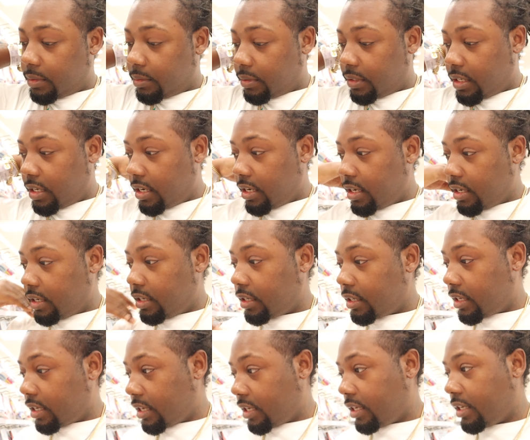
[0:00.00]
Alright,
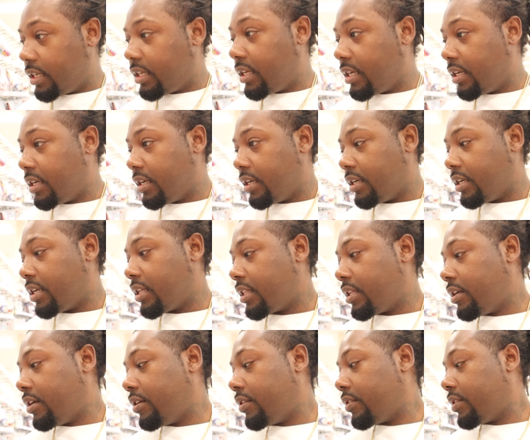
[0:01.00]
gang. Yeah, I
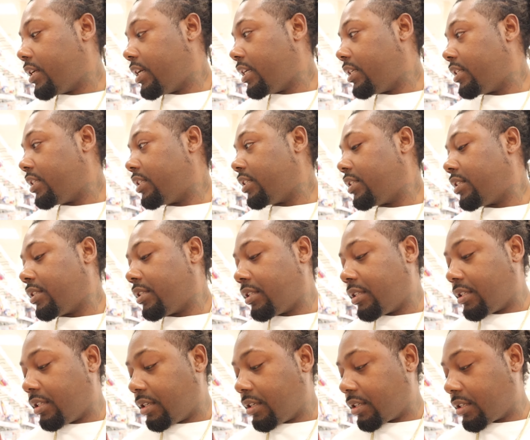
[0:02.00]
thought I just
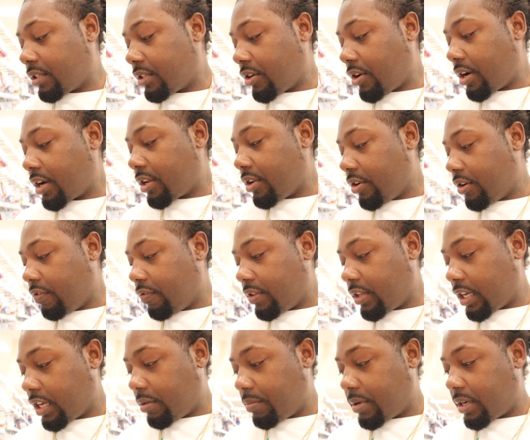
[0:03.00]
sucks. Target don't even
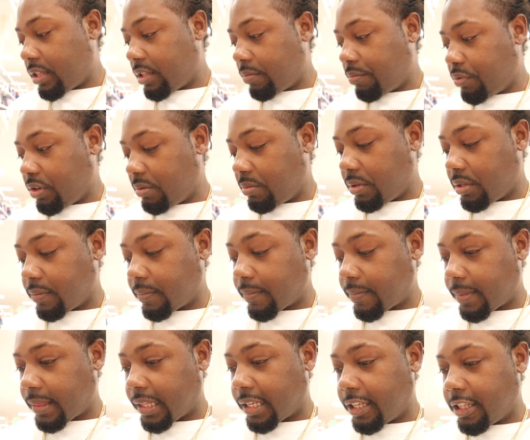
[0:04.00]
think about the
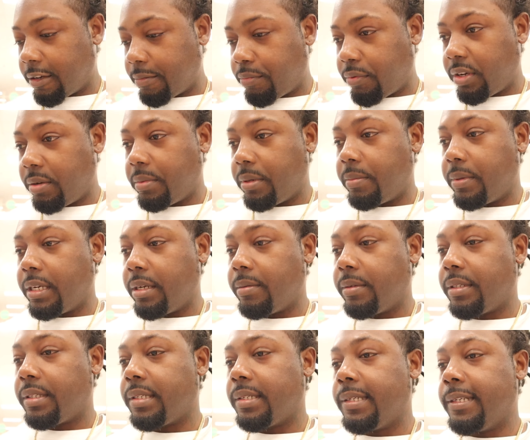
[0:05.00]
preemie
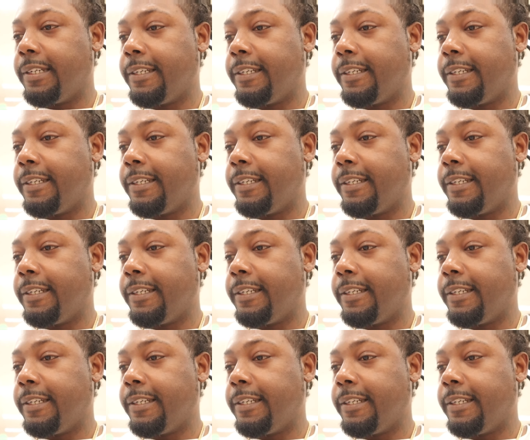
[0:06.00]
babies.